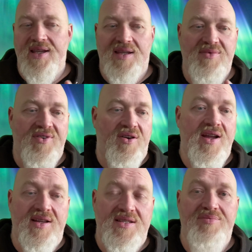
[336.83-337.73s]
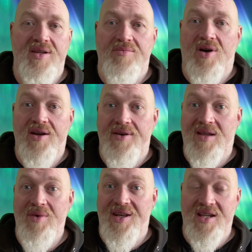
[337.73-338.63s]
It can be very hard to pick. My
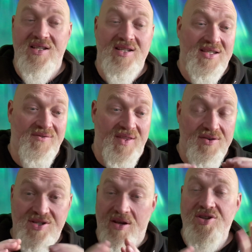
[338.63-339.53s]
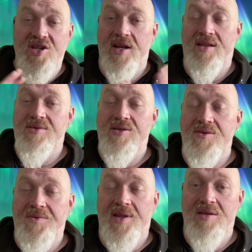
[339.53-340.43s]
recommendation is if they're associating
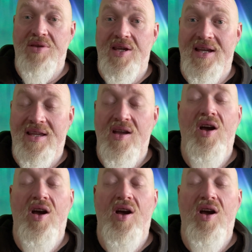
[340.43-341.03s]
themselves with ABA,